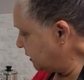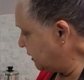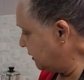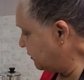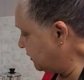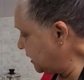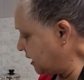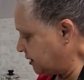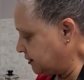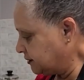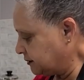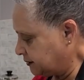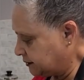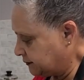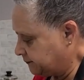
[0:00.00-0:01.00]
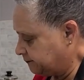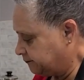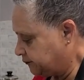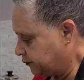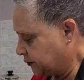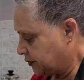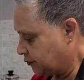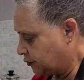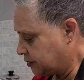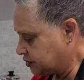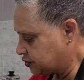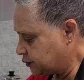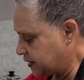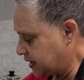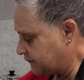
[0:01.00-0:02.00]
and then
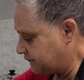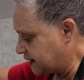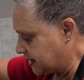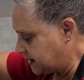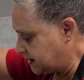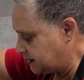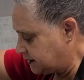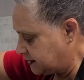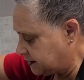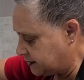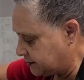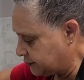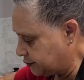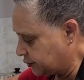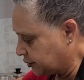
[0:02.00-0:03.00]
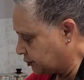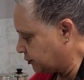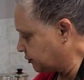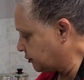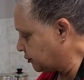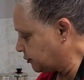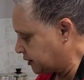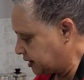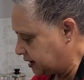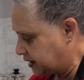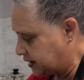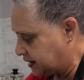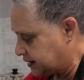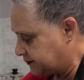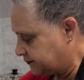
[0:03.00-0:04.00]
once we have that in there, we'll go
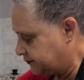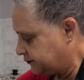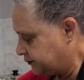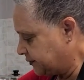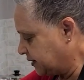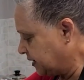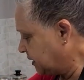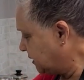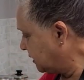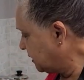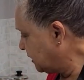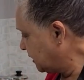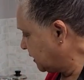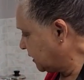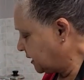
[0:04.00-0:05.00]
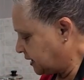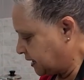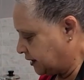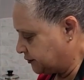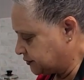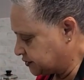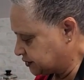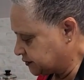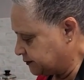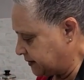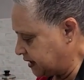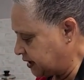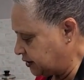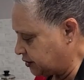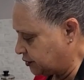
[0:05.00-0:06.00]
ahead and add our
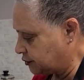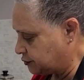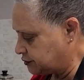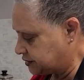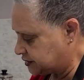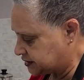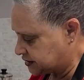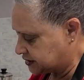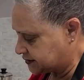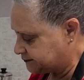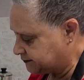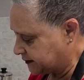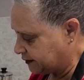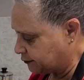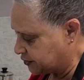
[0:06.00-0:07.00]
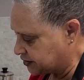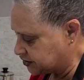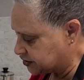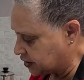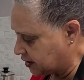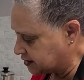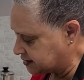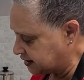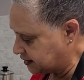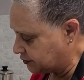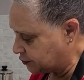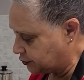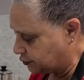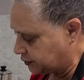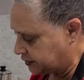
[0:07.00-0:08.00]
tomatoes. I'm going to saute the
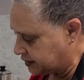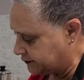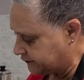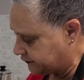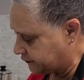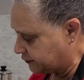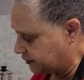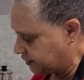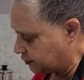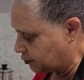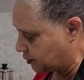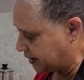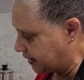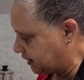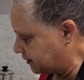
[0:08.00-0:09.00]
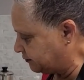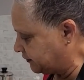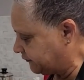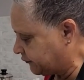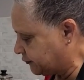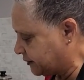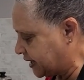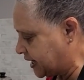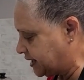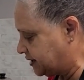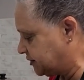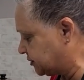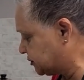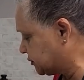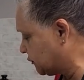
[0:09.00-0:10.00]
whole of them for a little while before
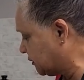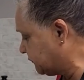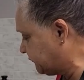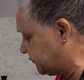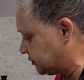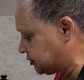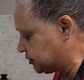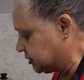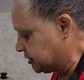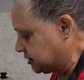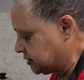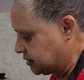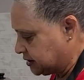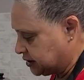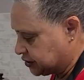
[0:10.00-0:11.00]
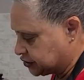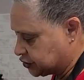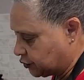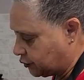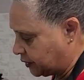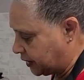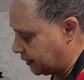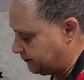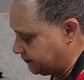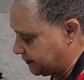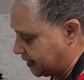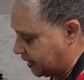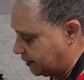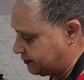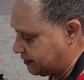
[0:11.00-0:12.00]
adding the saltfish. So
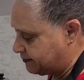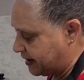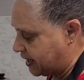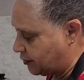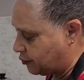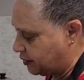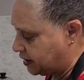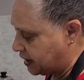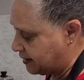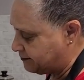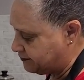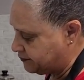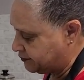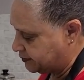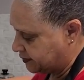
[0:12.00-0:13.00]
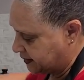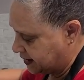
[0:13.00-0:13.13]
I'll be back when I'm